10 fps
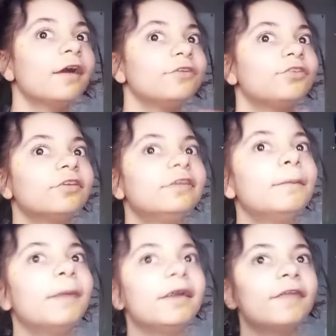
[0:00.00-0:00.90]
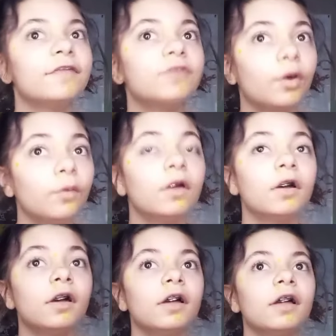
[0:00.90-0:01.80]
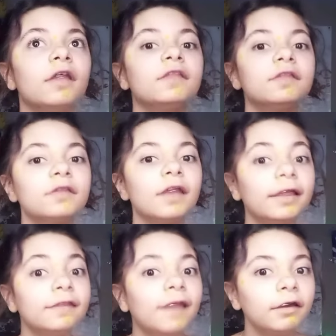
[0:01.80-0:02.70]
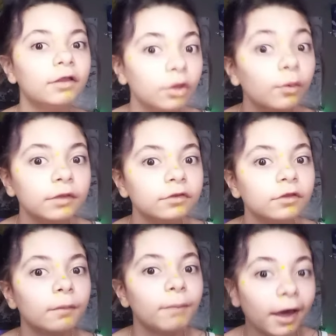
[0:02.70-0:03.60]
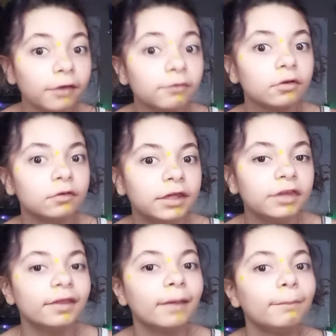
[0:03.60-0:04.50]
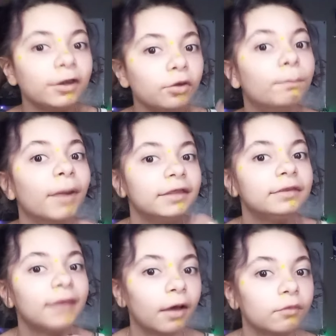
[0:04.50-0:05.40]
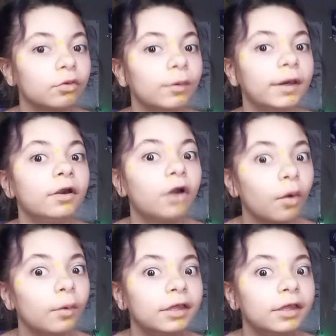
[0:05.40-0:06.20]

Just need to make that known. They glue it to the back of your teeth and they make you bite down so it can go